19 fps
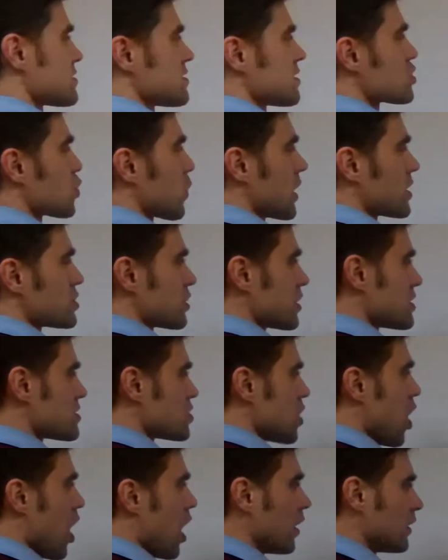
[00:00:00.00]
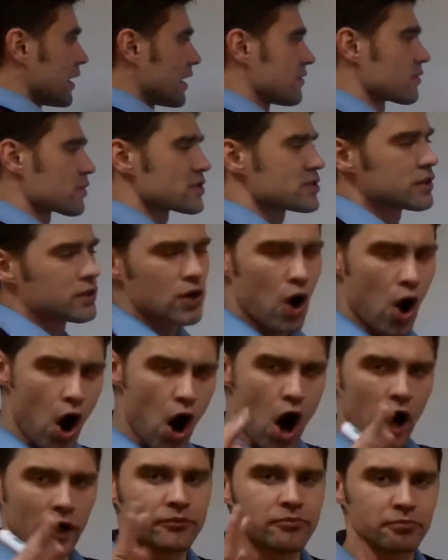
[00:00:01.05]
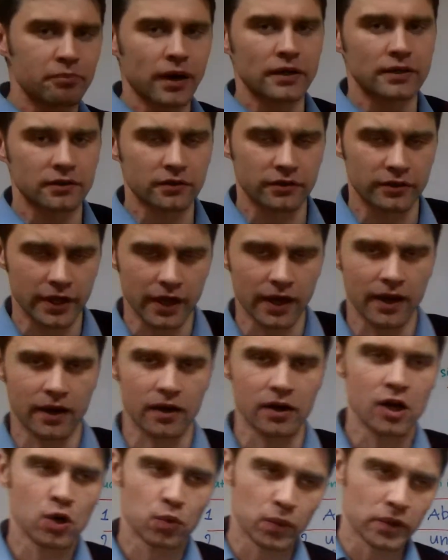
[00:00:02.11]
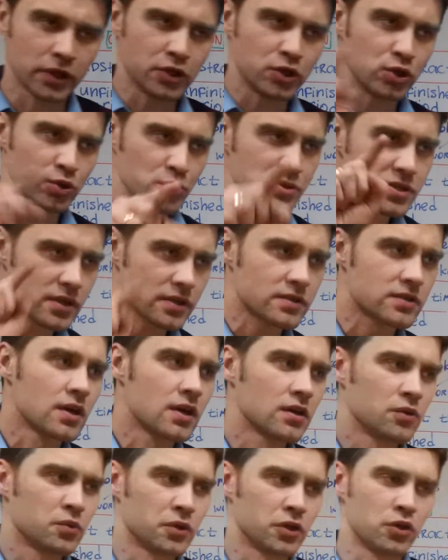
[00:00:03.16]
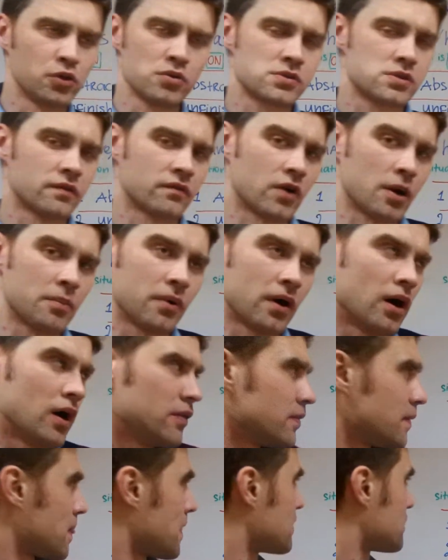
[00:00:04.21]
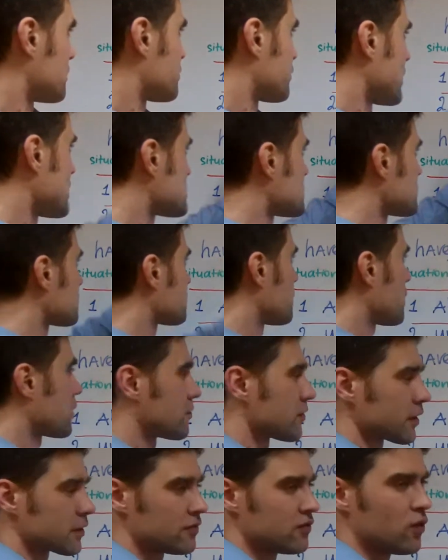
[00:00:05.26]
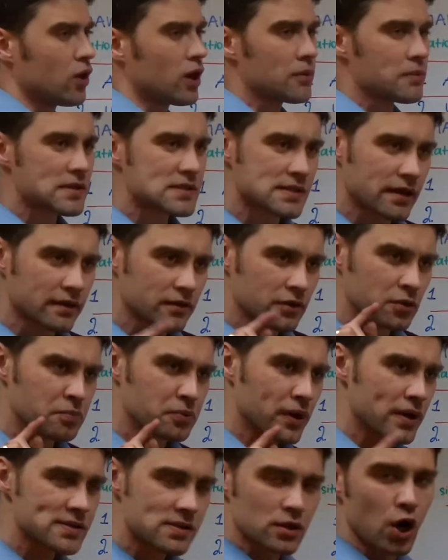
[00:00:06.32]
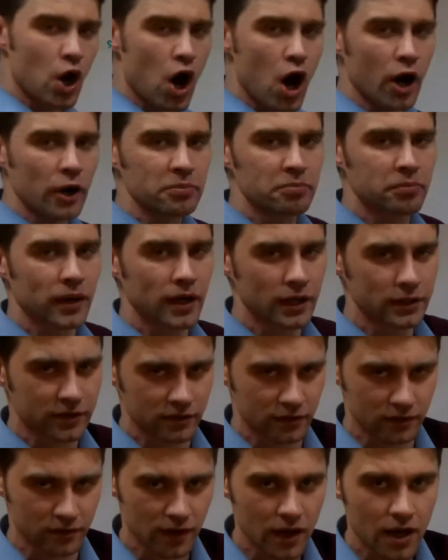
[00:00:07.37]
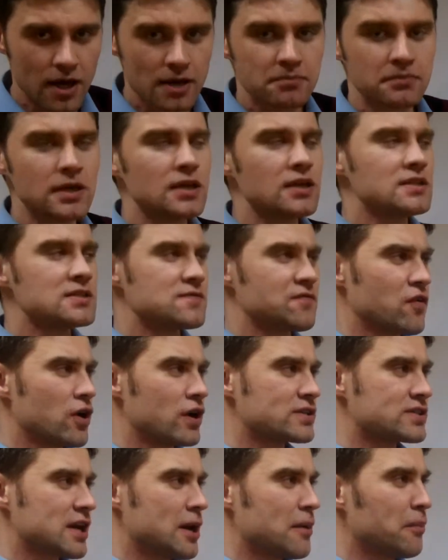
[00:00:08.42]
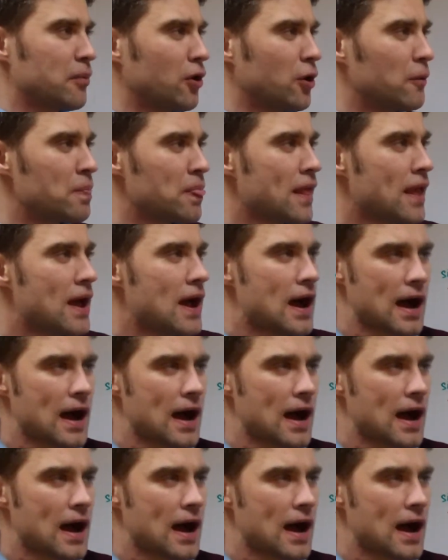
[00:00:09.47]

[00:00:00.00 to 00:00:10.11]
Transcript: situation is on, like there's an on button there. When you use it, when you use the verb on in the present perfect form, it's like you press the on button. Means, for example,